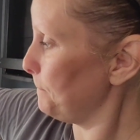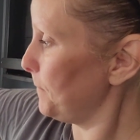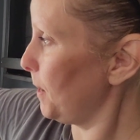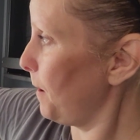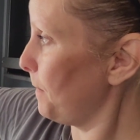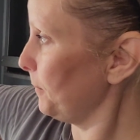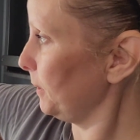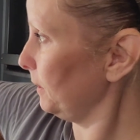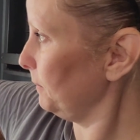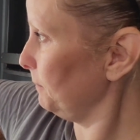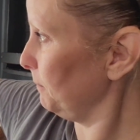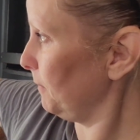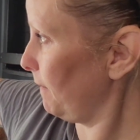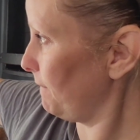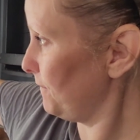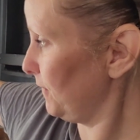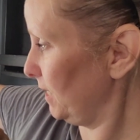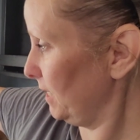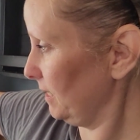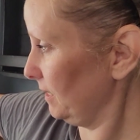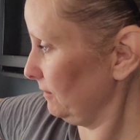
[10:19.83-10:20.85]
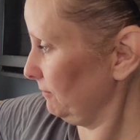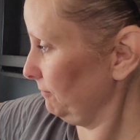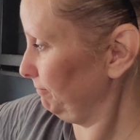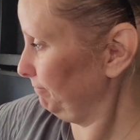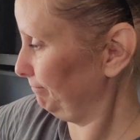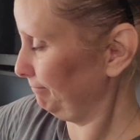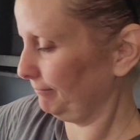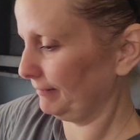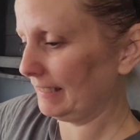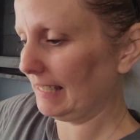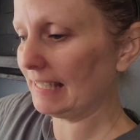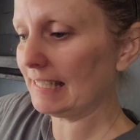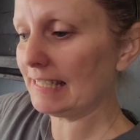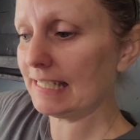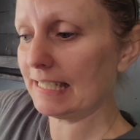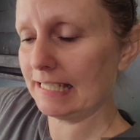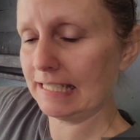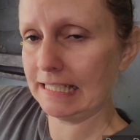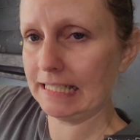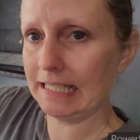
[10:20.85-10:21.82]
pumpkin muffin.
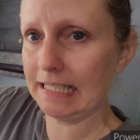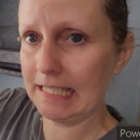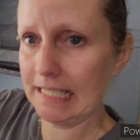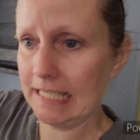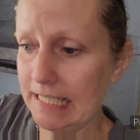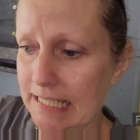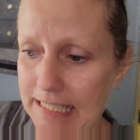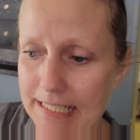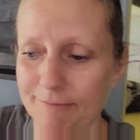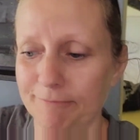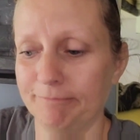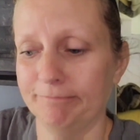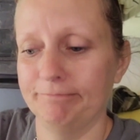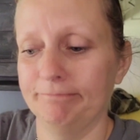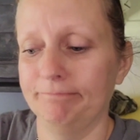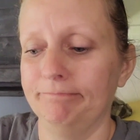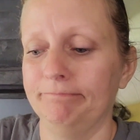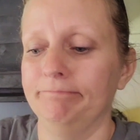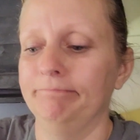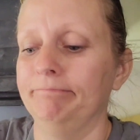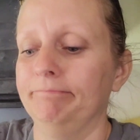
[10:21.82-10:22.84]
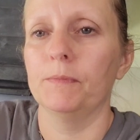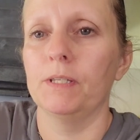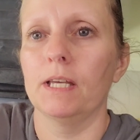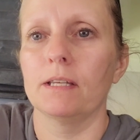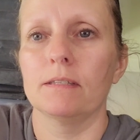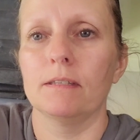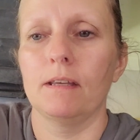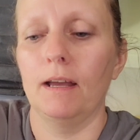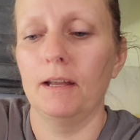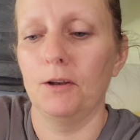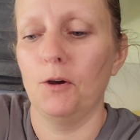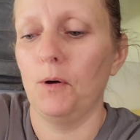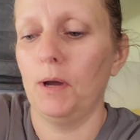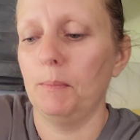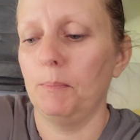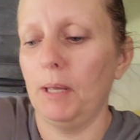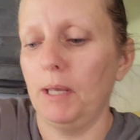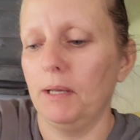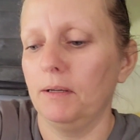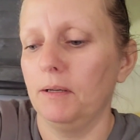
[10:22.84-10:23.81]
'Tis the season. Yes, I know
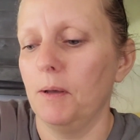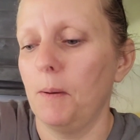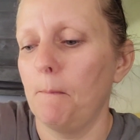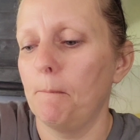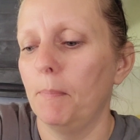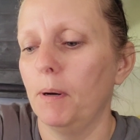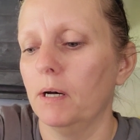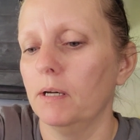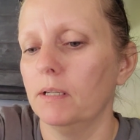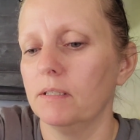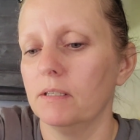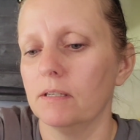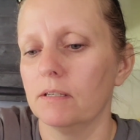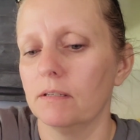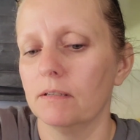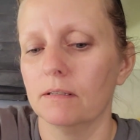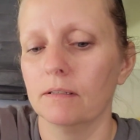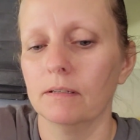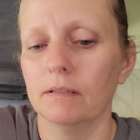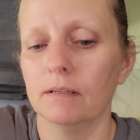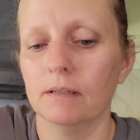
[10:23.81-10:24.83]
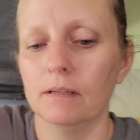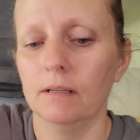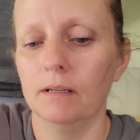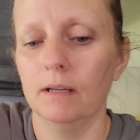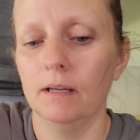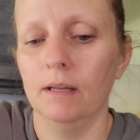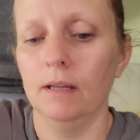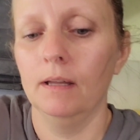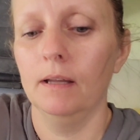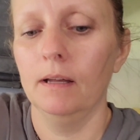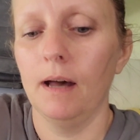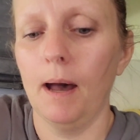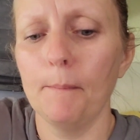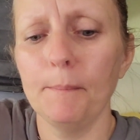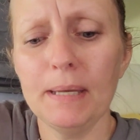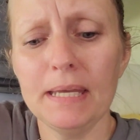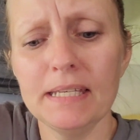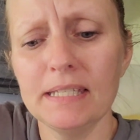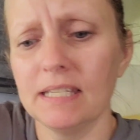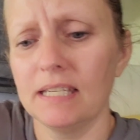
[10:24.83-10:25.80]
I bake, but
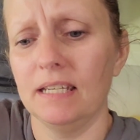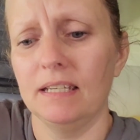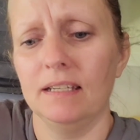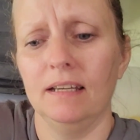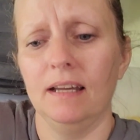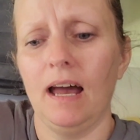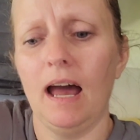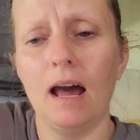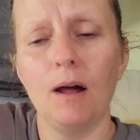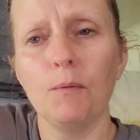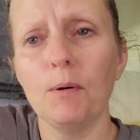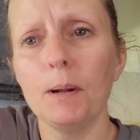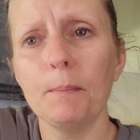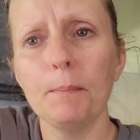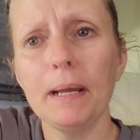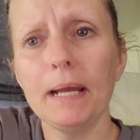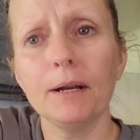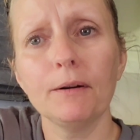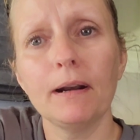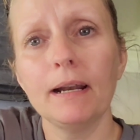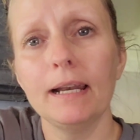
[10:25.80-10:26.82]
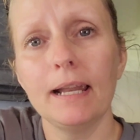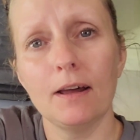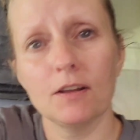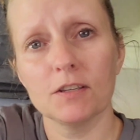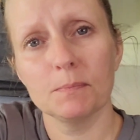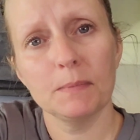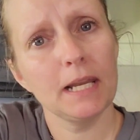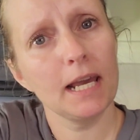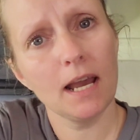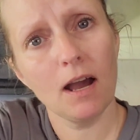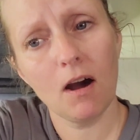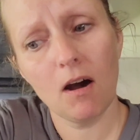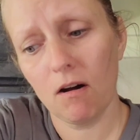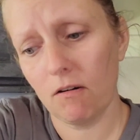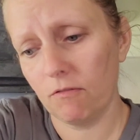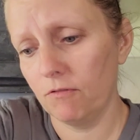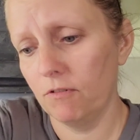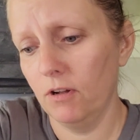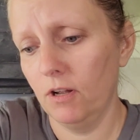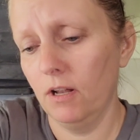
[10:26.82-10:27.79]
I'm busy. I don't want to bake right now. It's my day
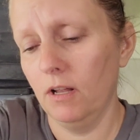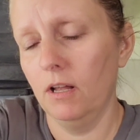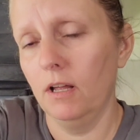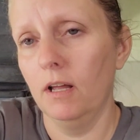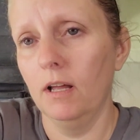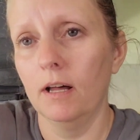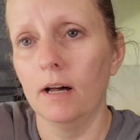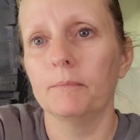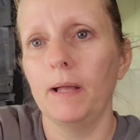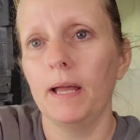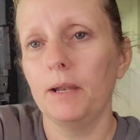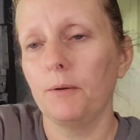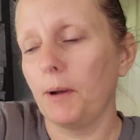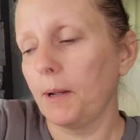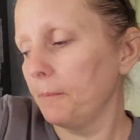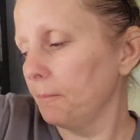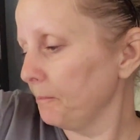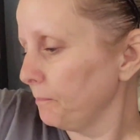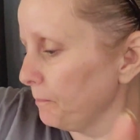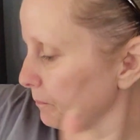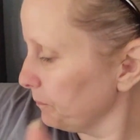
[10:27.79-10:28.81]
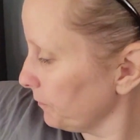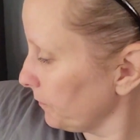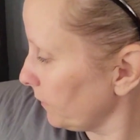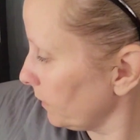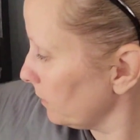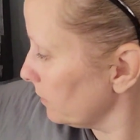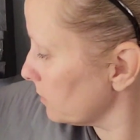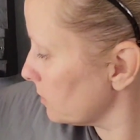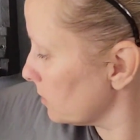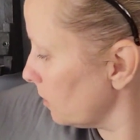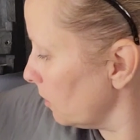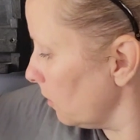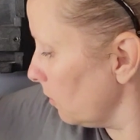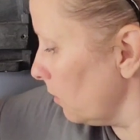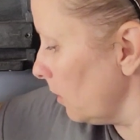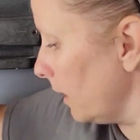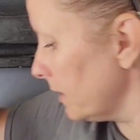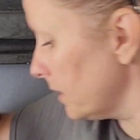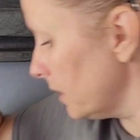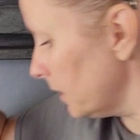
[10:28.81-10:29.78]
off. Anyway,
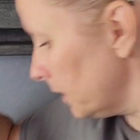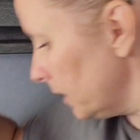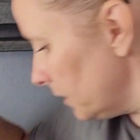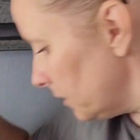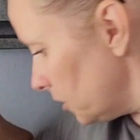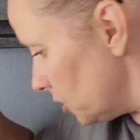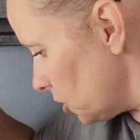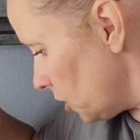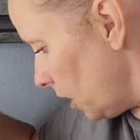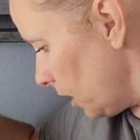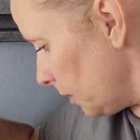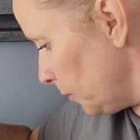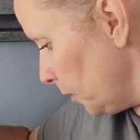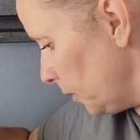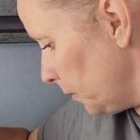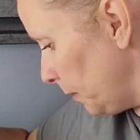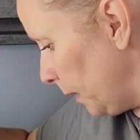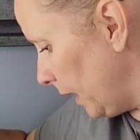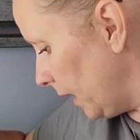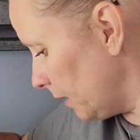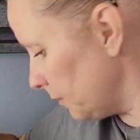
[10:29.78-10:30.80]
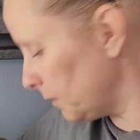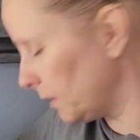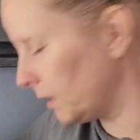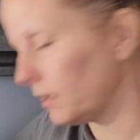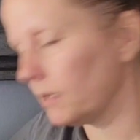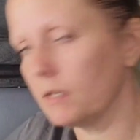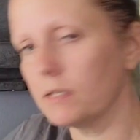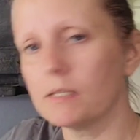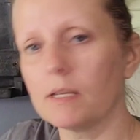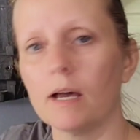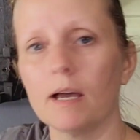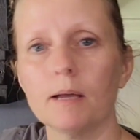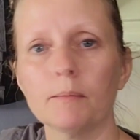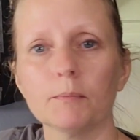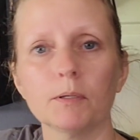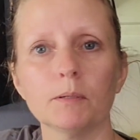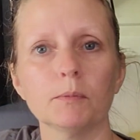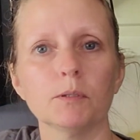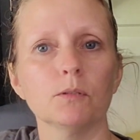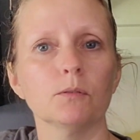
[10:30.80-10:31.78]
so I did get the chalkboard paint because I
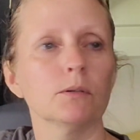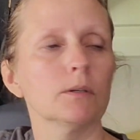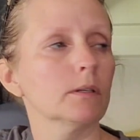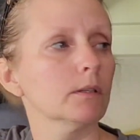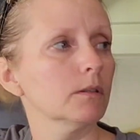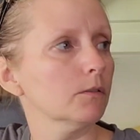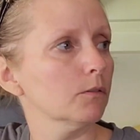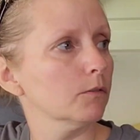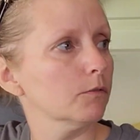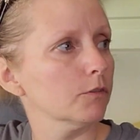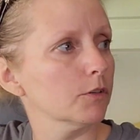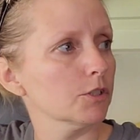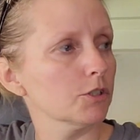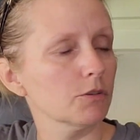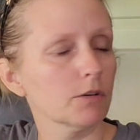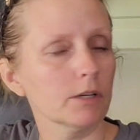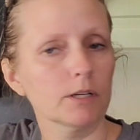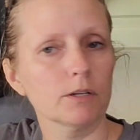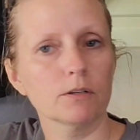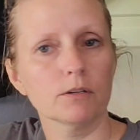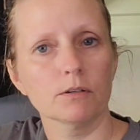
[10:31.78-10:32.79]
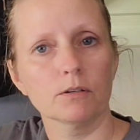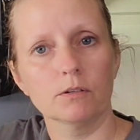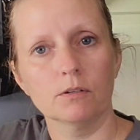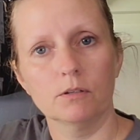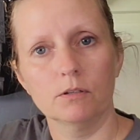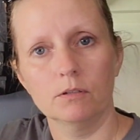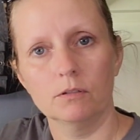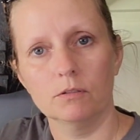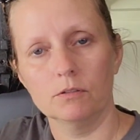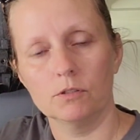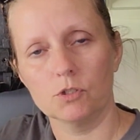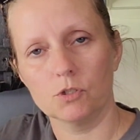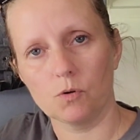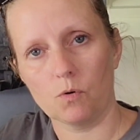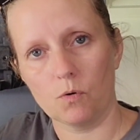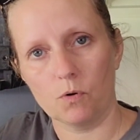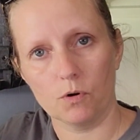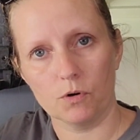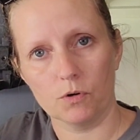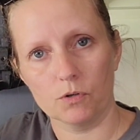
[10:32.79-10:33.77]
am going to be doing the refrigerator
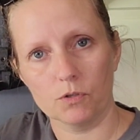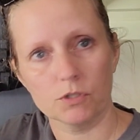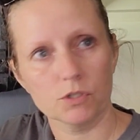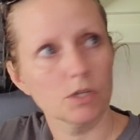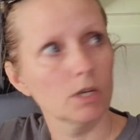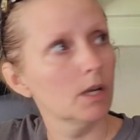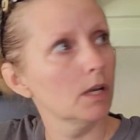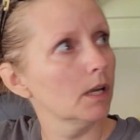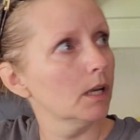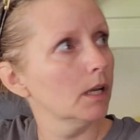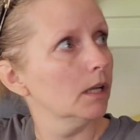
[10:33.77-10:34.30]
doors,